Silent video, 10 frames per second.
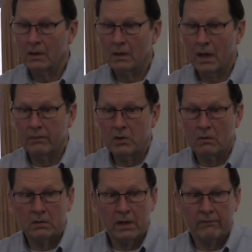I mean, you
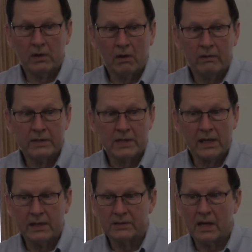would never know he's
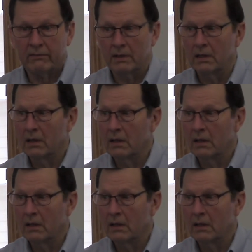87.